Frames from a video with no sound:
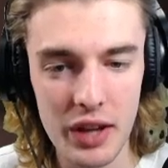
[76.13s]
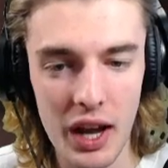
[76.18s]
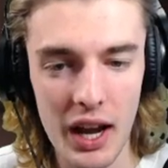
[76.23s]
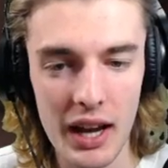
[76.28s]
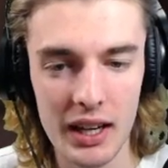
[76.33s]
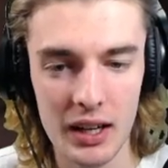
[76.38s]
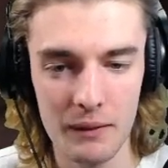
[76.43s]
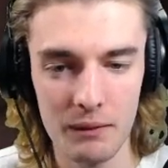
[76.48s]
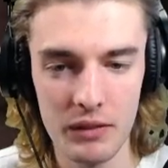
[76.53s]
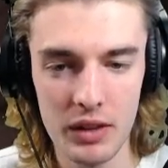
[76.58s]

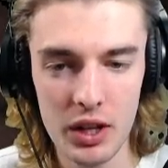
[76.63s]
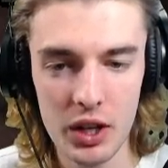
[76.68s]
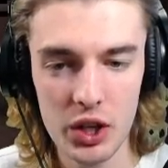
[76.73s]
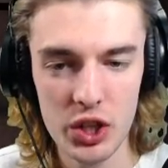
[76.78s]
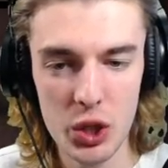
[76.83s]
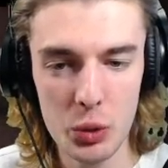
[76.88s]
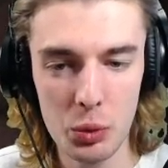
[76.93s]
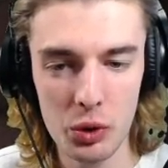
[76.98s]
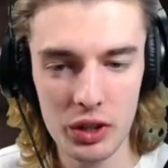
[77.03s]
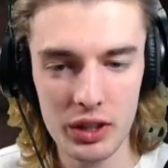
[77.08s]
item,
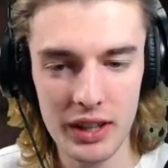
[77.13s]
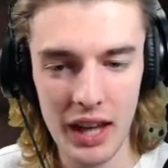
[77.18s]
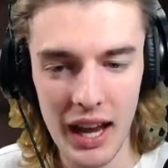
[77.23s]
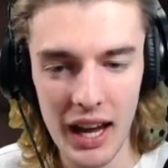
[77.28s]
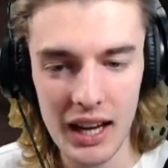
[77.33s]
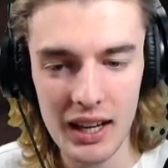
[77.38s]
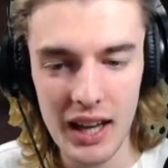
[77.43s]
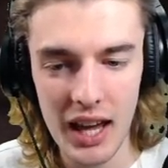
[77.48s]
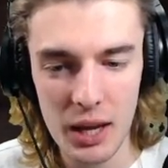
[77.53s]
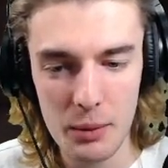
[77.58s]
you will
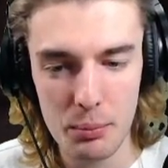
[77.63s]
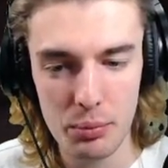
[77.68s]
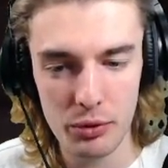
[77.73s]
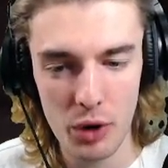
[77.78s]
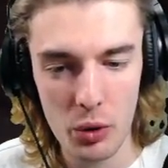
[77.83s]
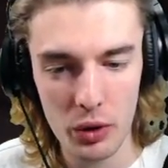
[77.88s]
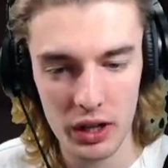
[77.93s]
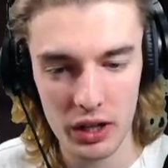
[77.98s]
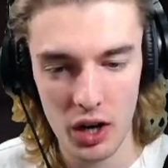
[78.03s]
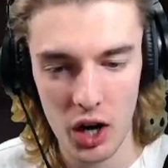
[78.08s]
gain a
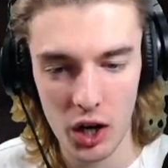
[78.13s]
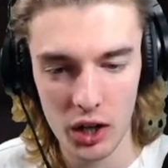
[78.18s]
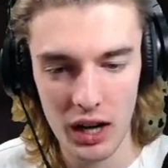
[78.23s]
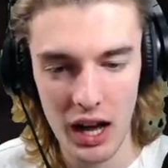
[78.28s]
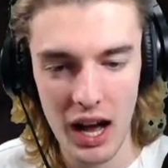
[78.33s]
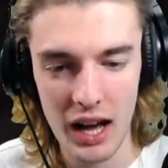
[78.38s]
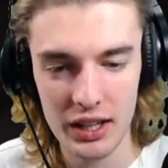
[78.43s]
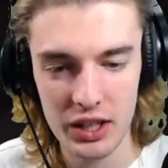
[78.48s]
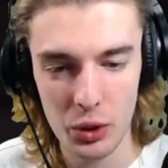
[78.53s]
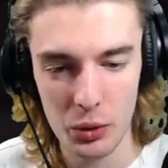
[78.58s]
broken heart
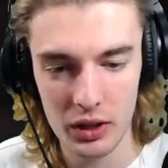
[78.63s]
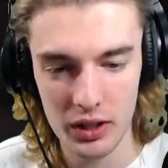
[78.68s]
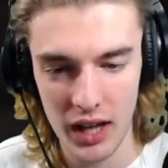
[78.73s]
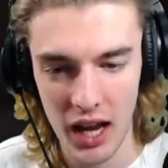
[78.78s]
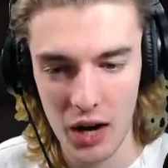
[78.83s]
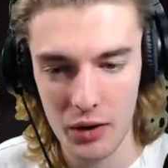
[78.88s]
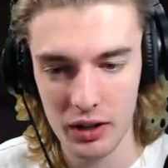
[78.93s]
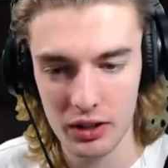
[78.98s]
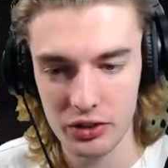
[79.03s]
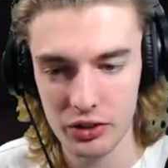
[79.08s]
on your
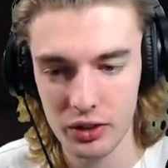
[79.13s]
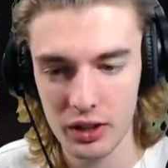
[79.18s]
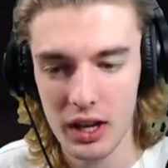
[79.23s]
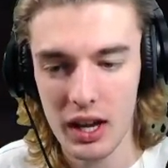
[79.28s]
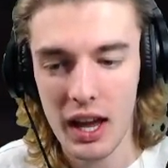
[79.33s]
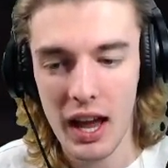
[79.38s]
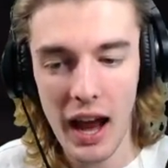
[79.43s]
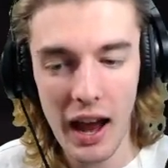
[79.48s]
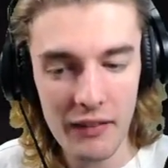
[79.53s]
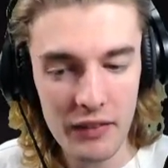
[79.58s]
character.
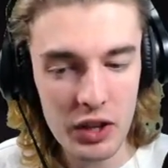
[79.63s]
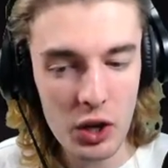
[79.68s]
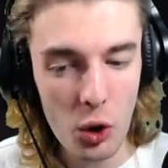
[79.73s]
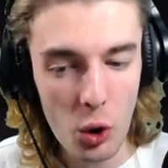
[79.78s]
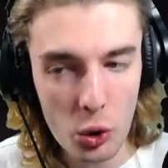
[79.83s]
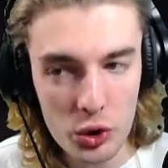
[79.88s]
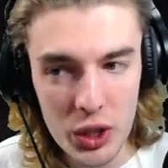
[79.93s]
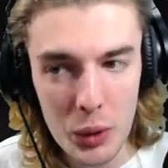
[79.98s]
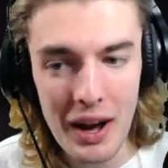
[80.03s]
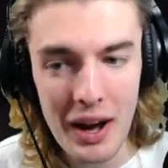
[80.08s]
And the
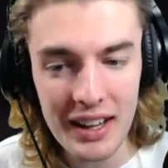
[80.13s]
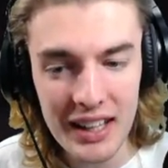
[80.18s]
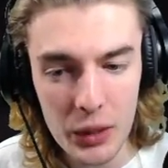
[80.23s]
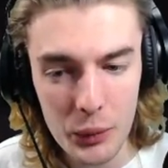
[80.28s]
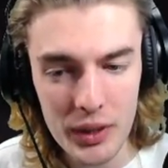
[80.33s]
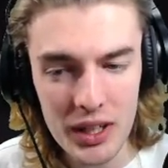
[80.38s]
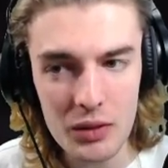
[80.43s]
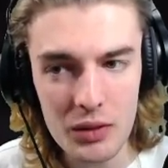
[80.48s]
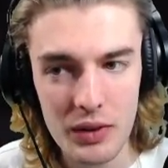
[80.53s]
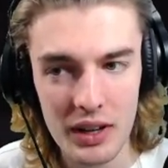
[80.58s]
only way to get
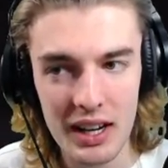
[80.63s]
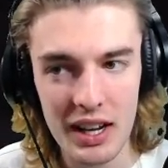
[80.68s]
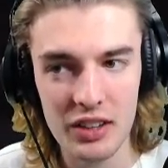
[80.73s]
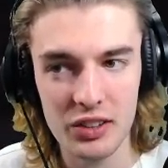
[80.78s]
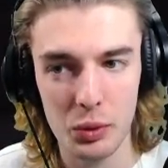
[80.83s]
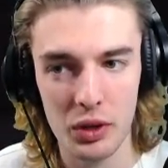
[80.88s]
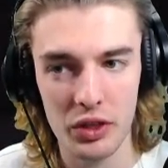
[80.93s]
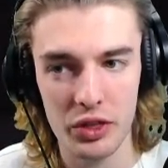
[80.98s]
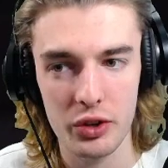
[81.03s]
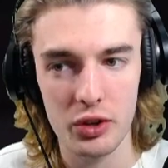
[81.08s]
rid of it is
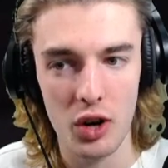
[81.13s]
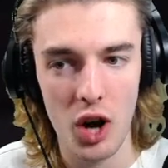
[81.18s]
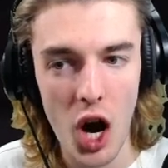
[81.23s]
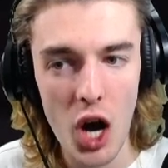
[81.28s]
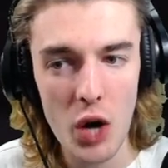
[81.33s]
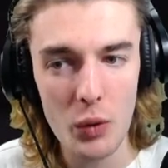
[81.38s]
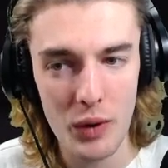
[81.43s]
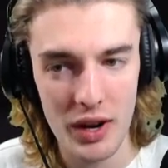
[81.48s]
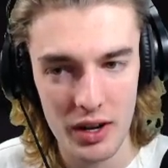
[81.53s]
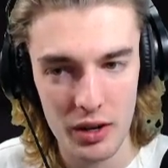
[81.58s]
with your
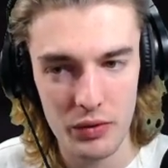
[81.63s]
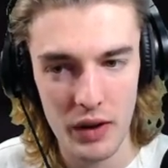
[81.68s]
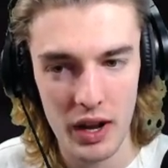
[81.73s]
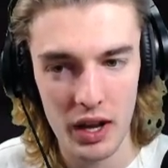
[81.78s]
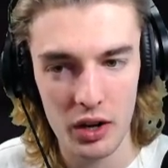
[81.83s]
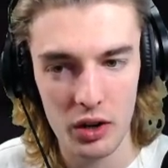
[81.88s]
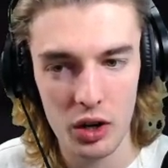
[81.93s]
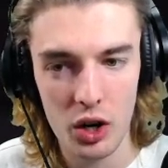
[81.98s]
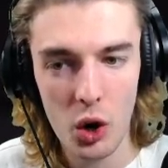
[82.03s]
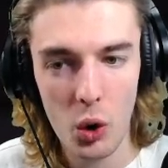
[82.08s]
Heart
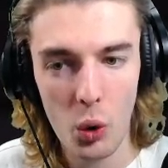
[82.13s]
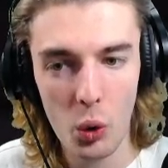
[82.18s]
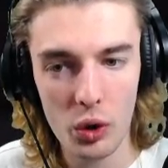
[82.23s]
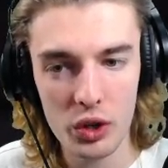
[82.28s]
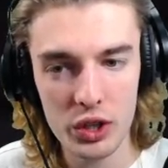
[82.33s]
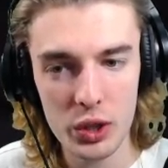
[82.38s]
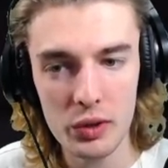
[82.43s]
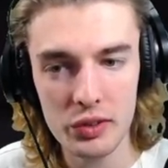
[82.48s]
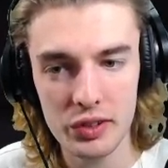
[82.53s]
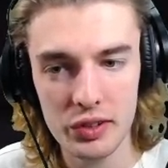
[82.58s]
Renovator or
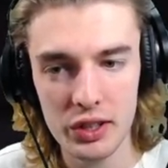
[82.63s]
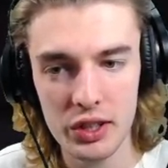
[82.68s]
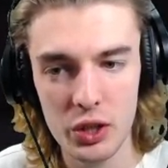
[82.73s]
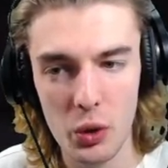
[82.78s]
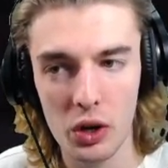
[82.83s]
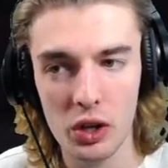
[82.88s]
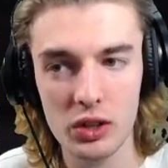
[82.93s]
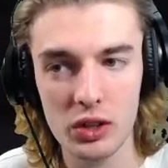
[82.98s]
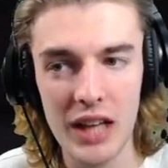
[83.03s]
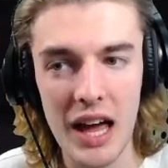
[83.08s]
using
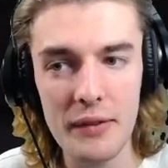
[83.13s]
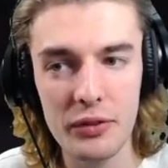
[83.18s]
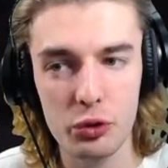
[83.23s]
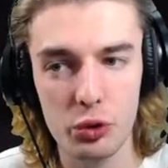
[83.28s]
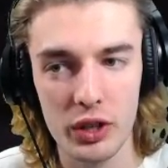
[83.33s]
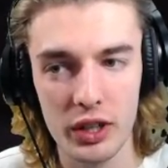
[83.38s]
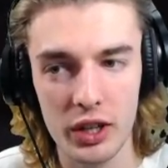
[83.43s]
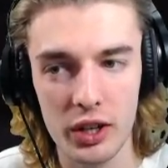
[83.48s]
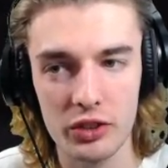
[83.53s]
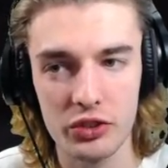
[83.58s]
your left
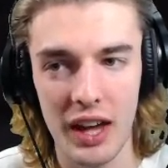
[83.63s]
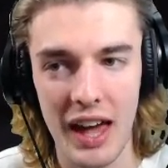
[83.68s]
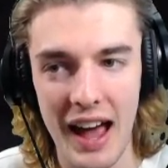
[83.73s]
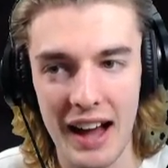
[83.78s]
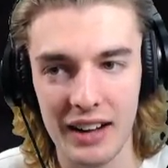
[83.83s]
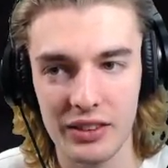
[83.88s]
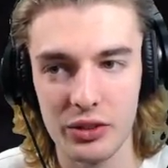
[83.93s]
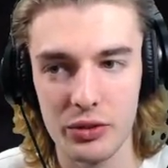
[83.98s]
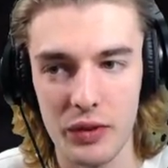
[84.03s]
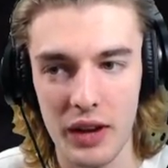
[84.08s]
trigger to
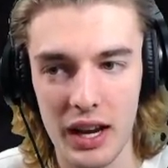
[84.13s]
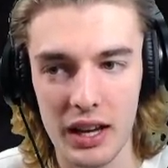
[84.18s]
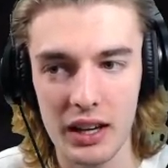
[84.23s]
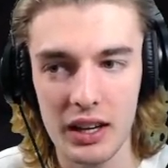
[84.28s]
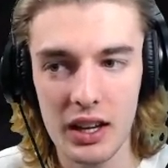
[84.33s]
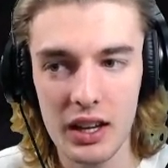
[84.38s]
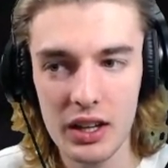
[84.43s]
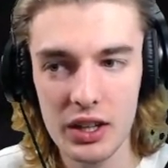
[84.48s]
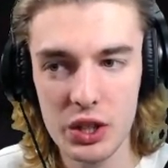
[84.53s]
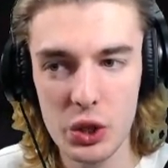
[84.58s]
activate
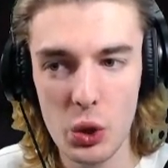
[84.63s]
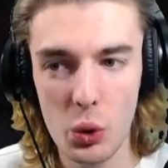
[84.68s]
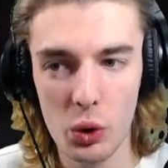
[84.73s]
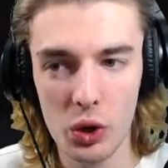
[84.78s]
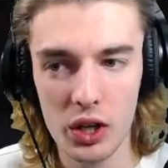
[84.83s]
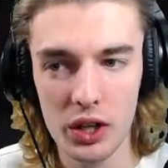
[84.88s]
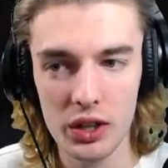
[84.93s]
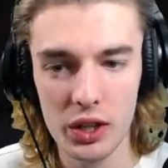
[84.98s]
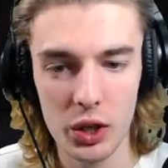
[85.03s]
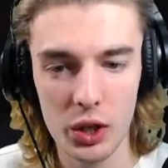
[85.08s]

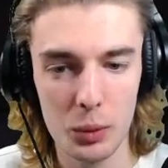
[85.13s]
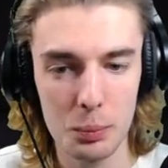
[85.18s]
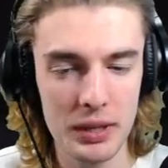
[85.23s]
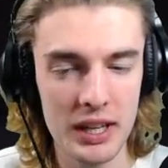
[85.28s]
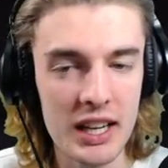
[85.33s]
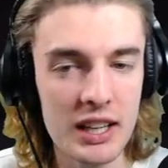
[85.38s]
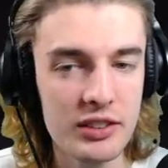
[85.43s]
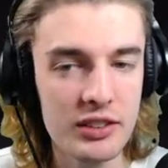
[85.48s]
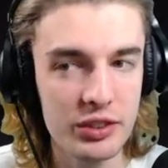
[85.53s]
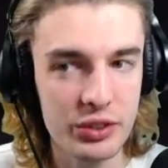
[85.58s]
your little
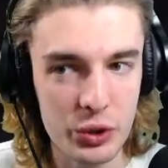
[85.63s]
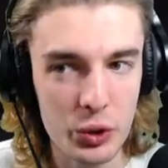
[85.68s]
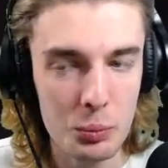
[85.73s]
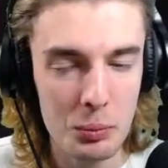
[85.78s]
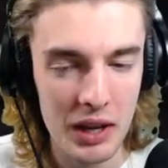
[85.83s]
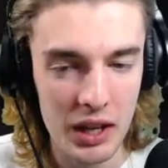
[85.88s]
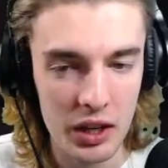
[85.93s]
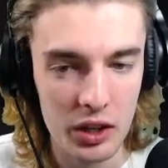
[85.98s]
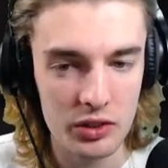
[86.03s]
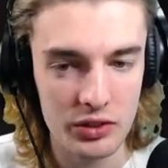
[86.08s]
P2
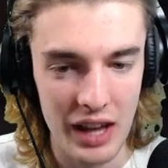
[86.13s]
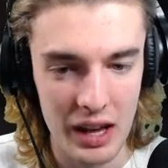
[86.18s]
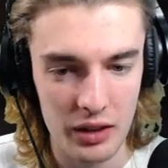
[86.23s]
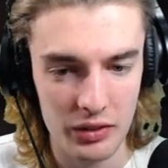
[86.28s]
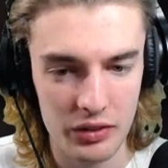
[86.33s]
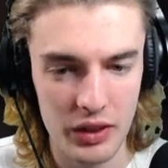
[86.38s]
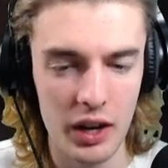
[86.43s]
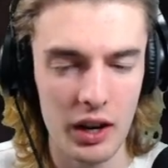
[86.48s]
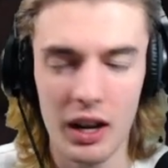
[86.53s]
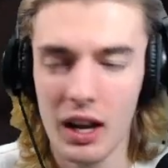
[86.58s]
meter
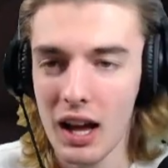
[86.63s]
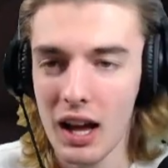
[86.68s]
down there.